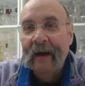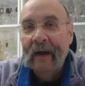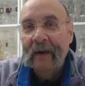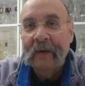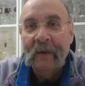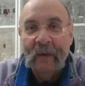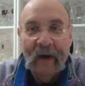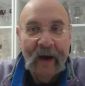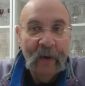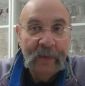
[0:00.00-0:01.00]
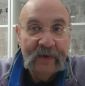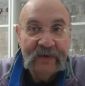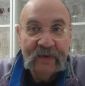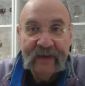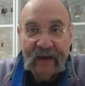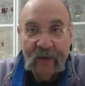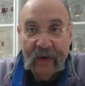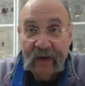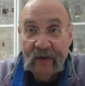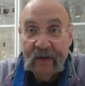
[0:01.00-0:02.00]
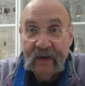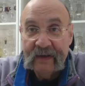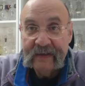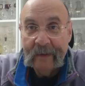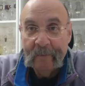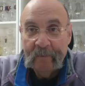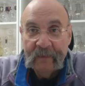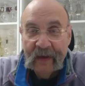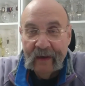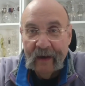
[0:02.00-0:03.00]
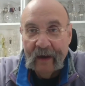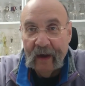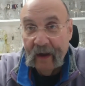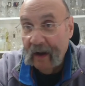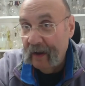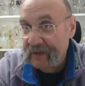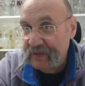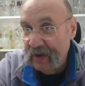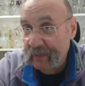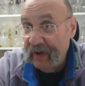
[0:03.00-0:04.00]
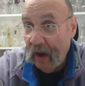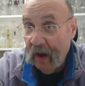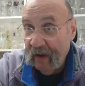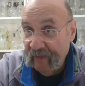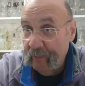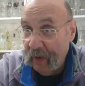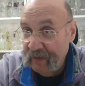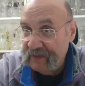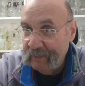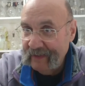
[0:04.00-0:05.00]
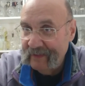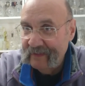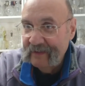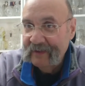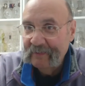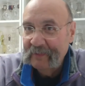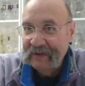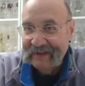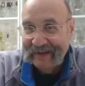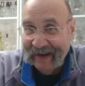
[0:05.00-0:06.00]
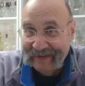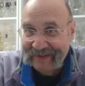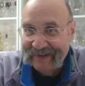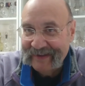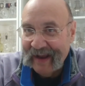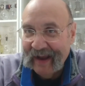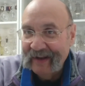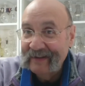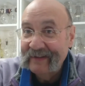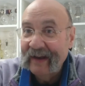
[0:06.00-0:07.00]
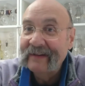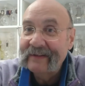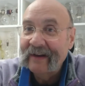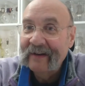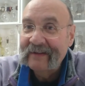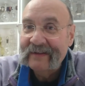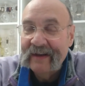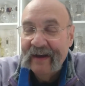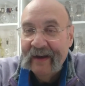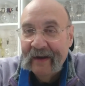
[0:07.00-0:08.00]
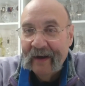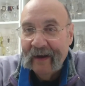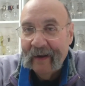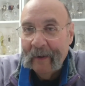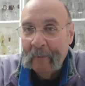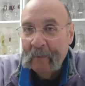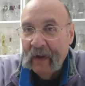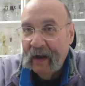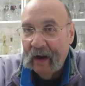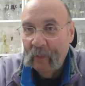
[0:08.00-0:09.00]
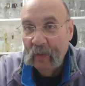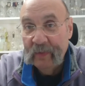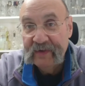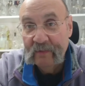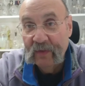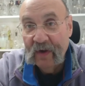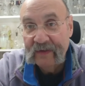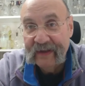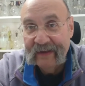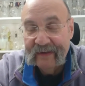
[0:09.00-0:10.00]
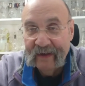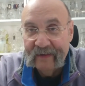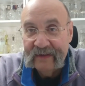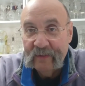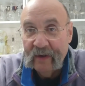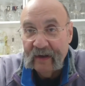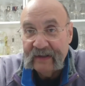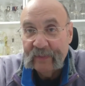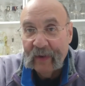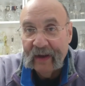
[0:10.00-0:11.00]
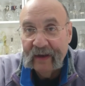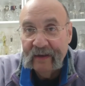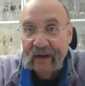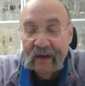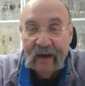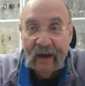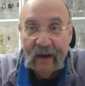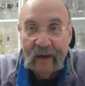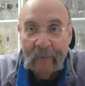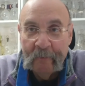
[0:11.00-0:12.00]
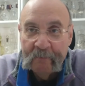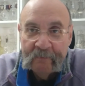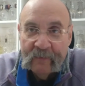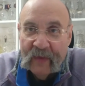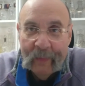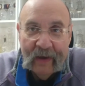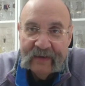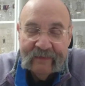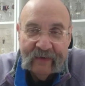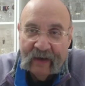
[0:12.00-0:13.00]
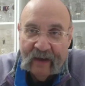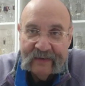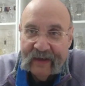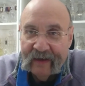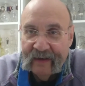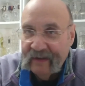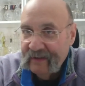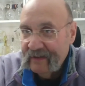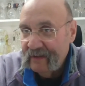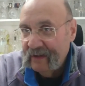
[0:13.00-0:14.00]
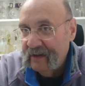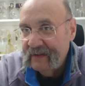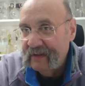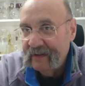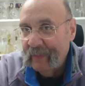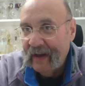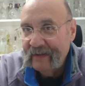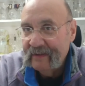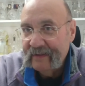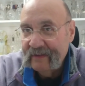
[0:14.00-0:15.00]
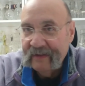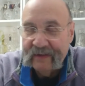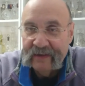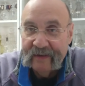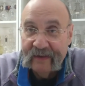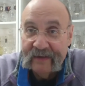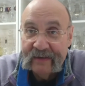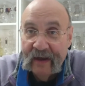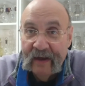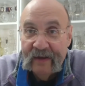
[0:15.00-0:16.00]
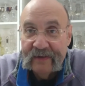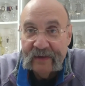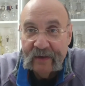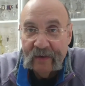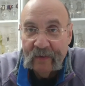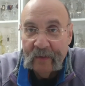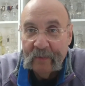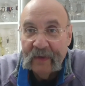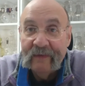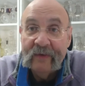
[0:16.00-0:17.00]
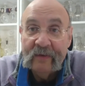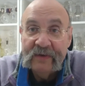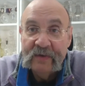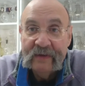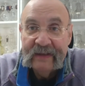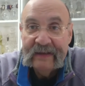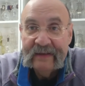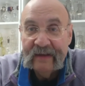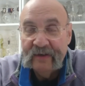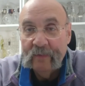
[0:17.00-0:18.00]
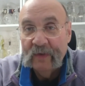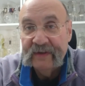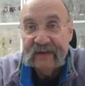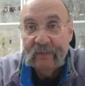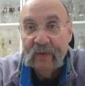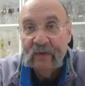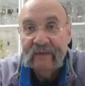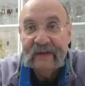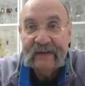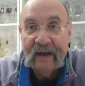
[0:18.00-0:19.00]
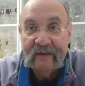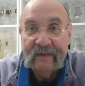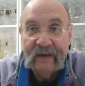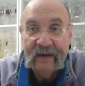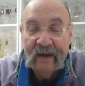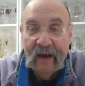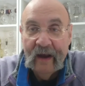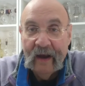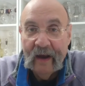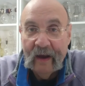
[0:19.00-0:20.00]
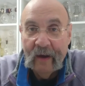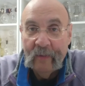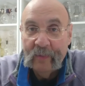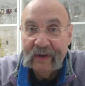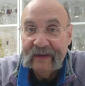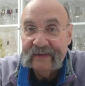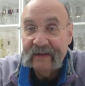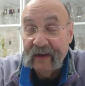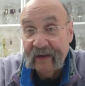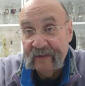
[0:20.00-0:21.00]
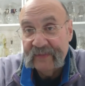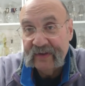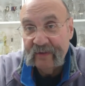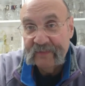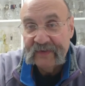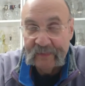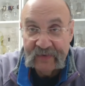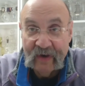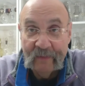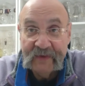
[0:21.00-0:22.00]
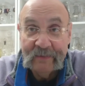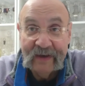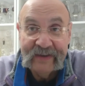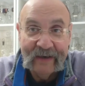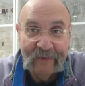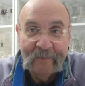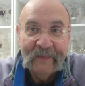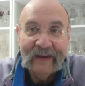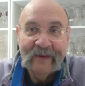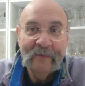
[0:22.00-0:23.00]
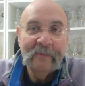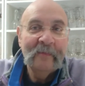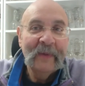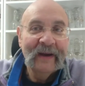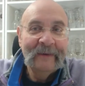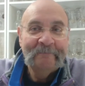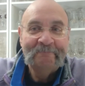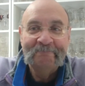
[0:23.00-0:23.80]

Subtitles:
Hello, I hope you enjoyed that quick look at German half-post method decanters and cased glass. I will be doing more content like this where I explain about different glass techniques and cutting patterns and things like this. So if you enjoyed this and you want to see more of this kind of thing, please like and subscribe to my channel. Thank you. Bye.